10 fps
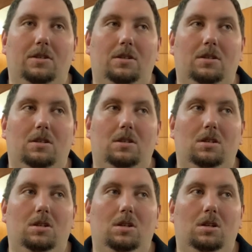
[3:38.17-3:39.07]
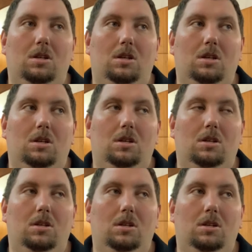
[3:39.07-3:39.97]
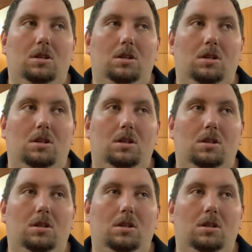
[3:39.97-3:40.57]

(silence)